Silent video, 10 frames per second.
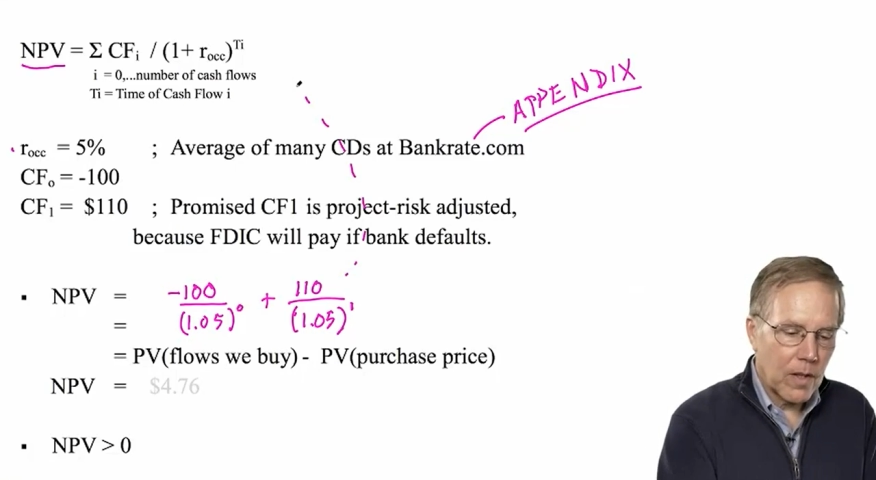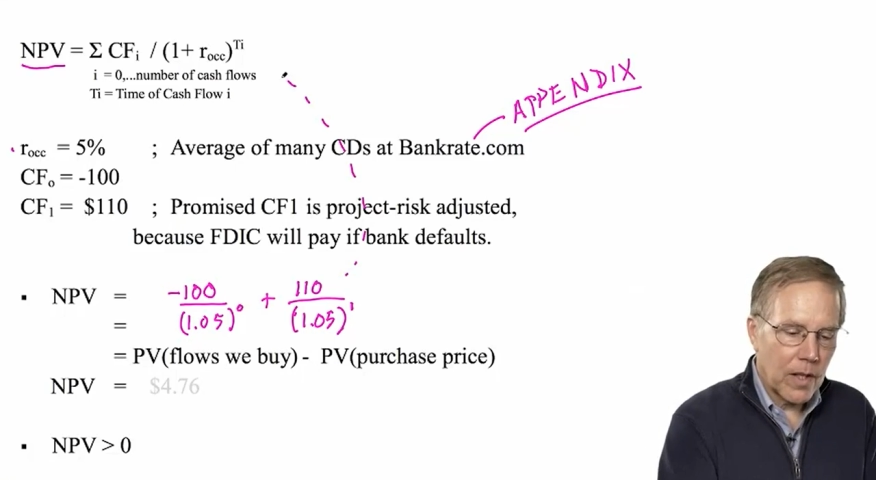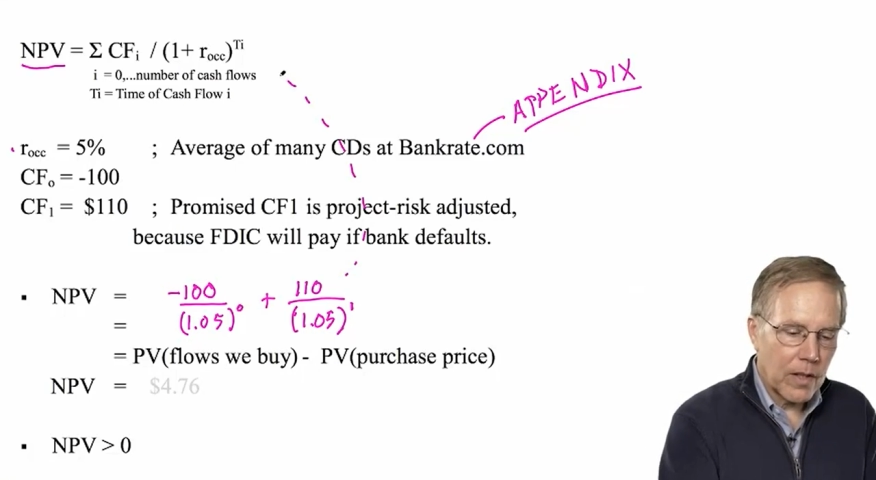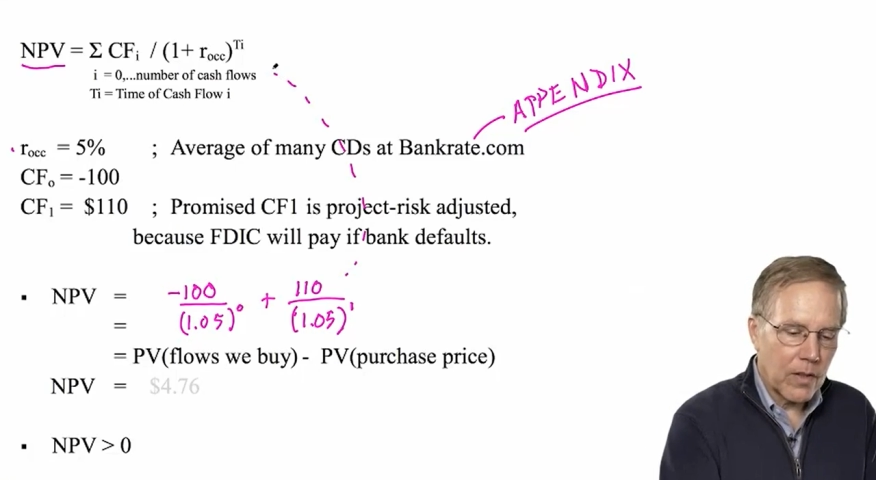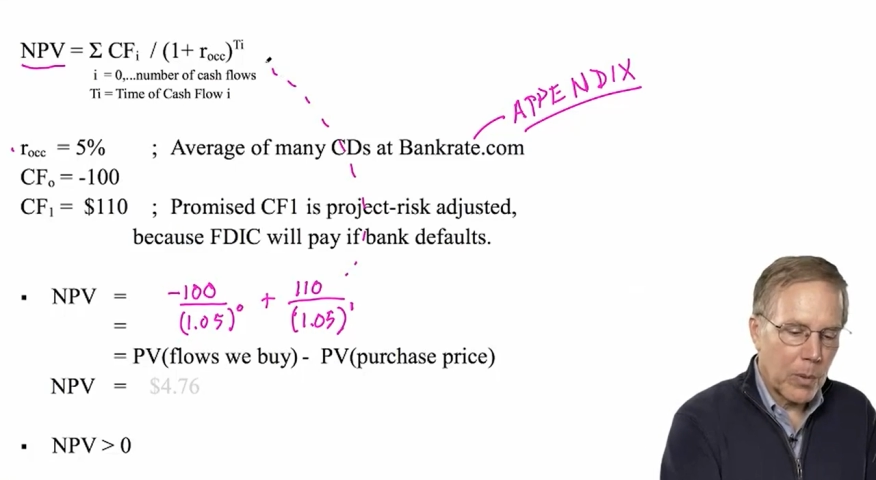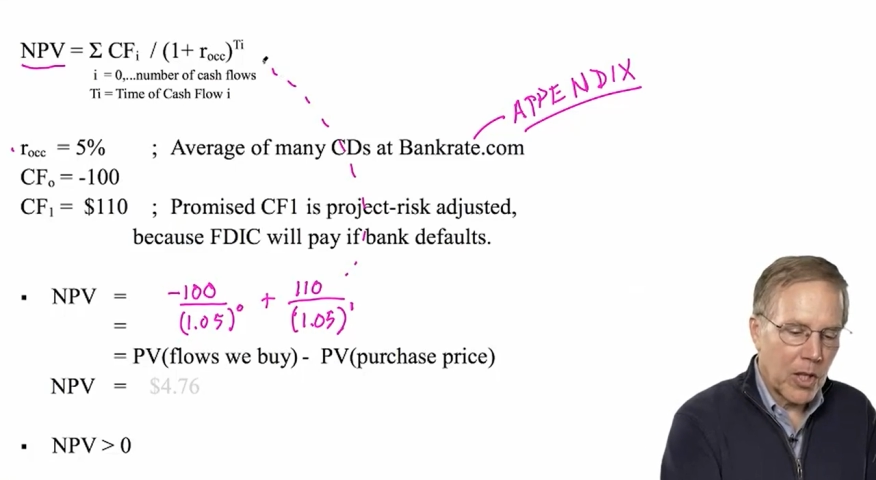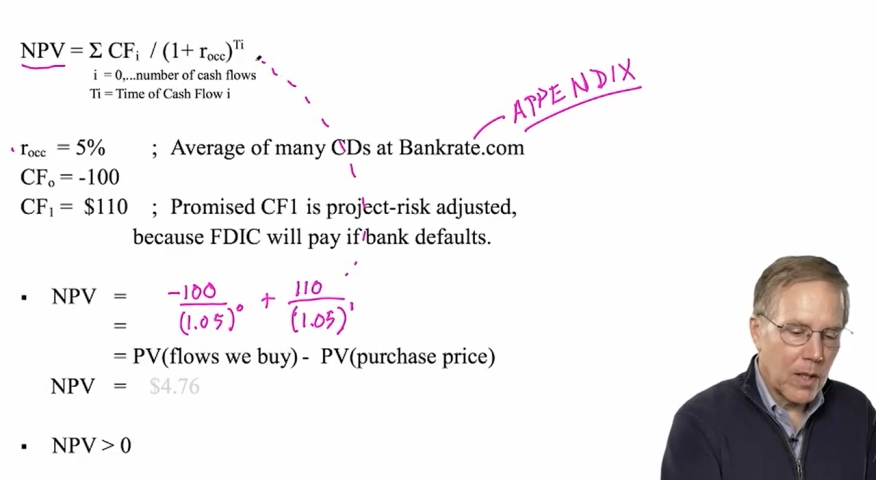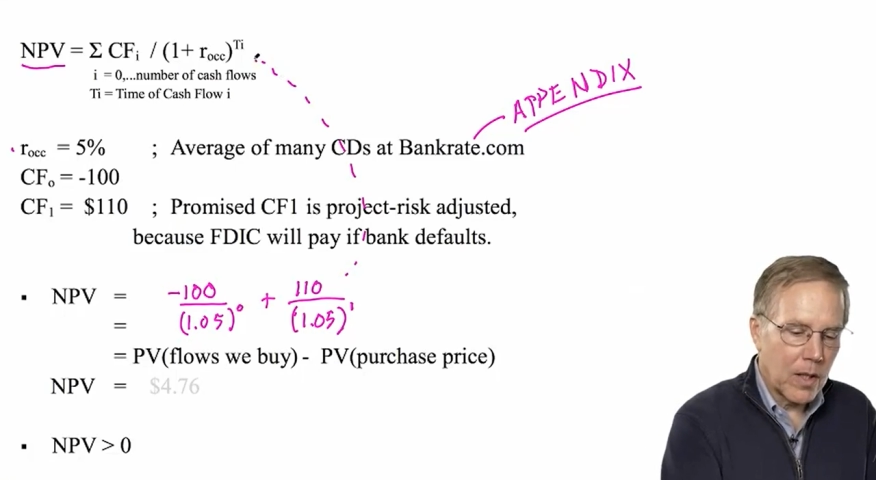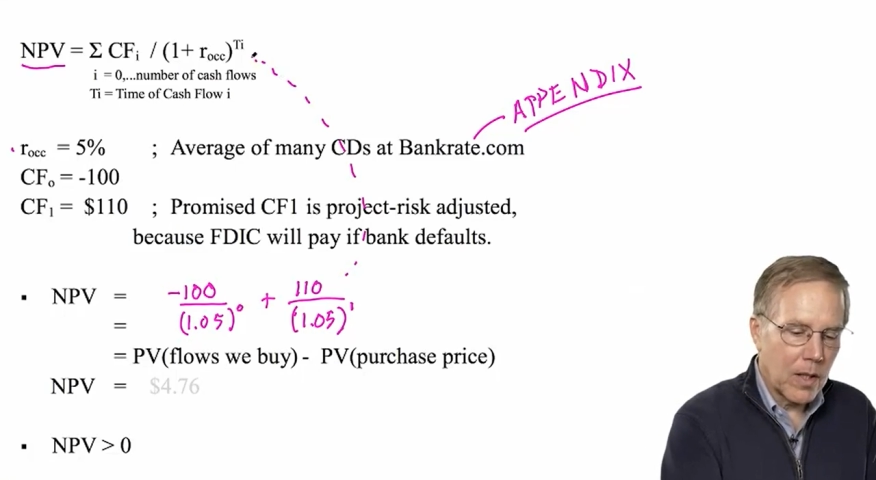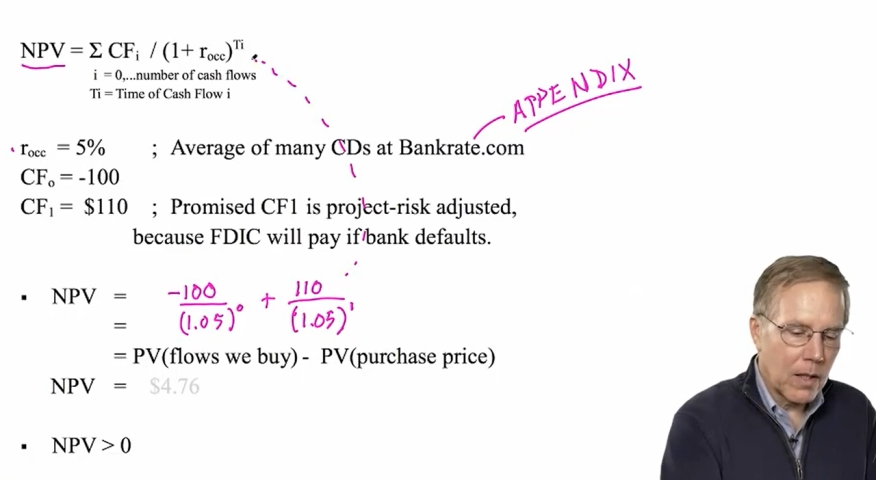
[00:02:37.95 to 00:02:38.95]

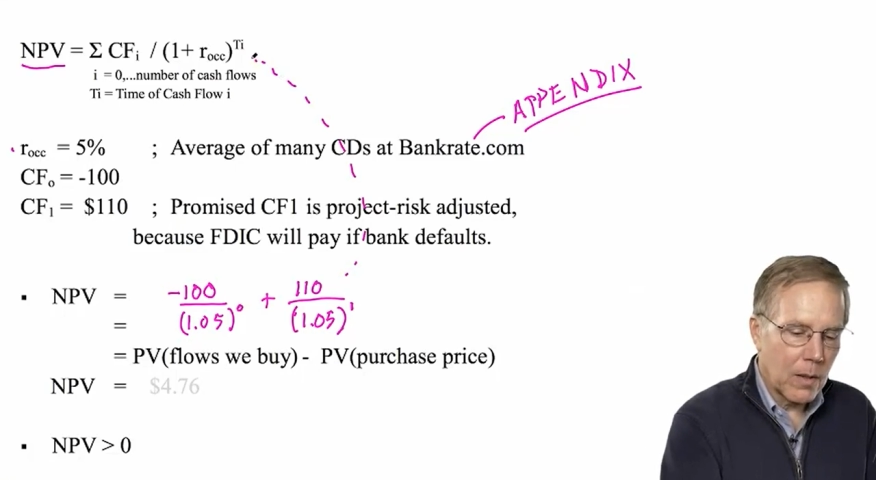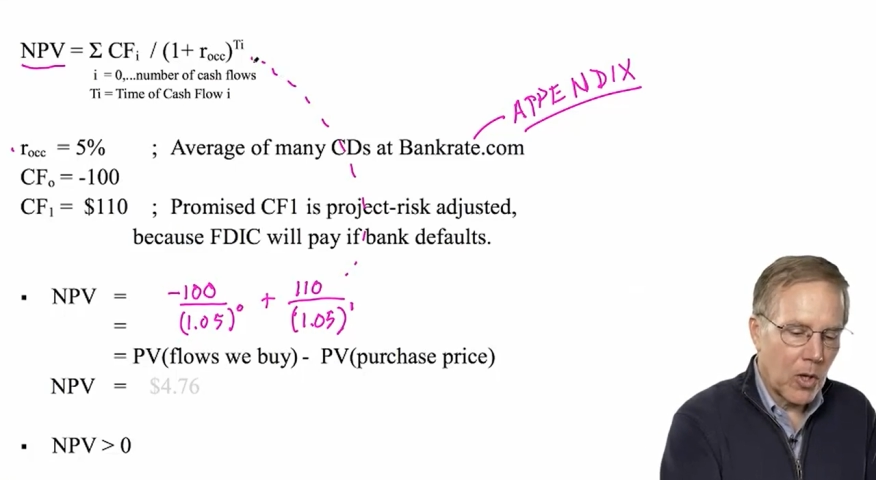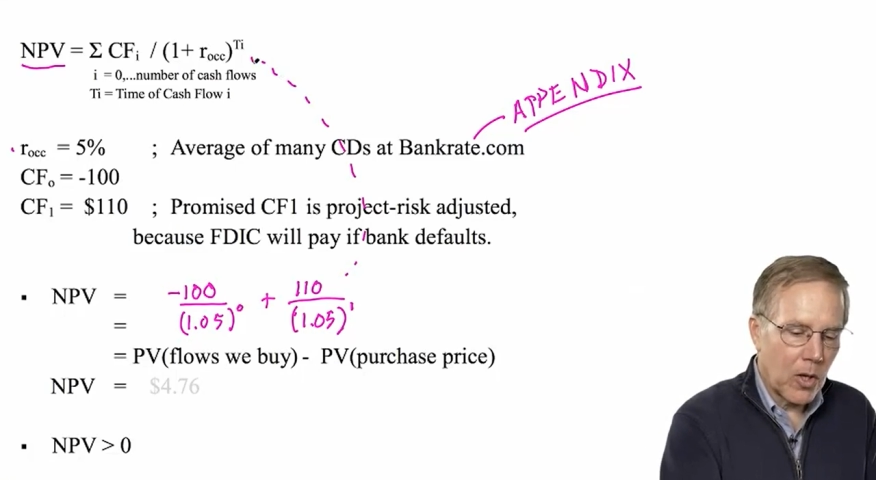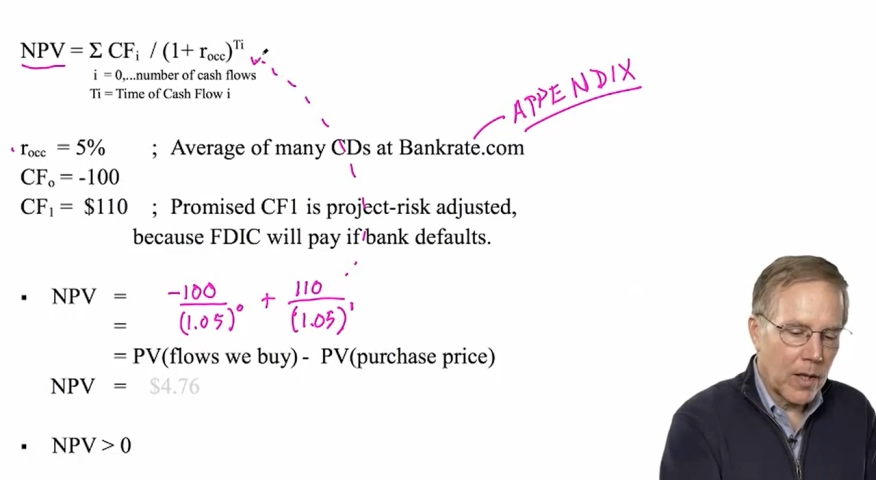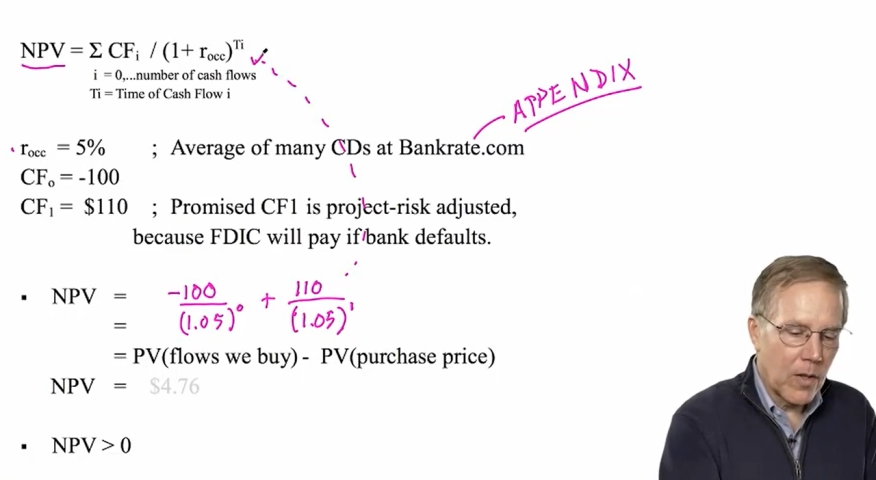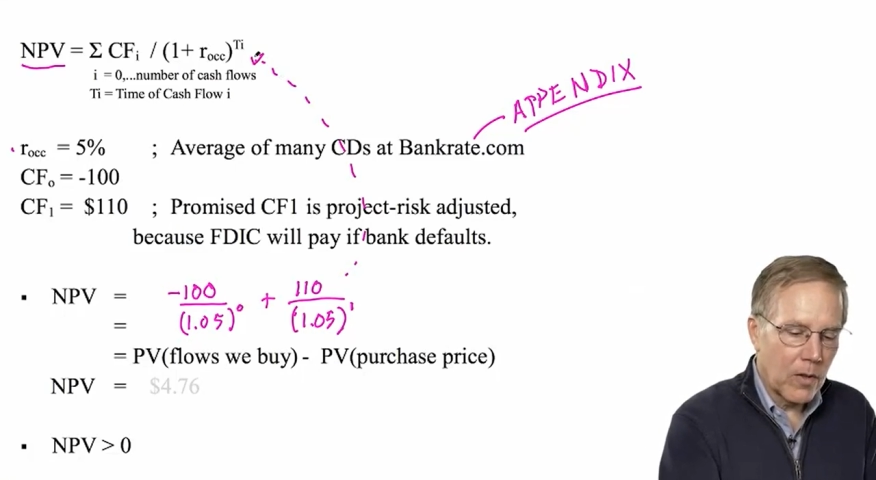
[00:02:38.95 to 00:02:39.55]
expanded and applied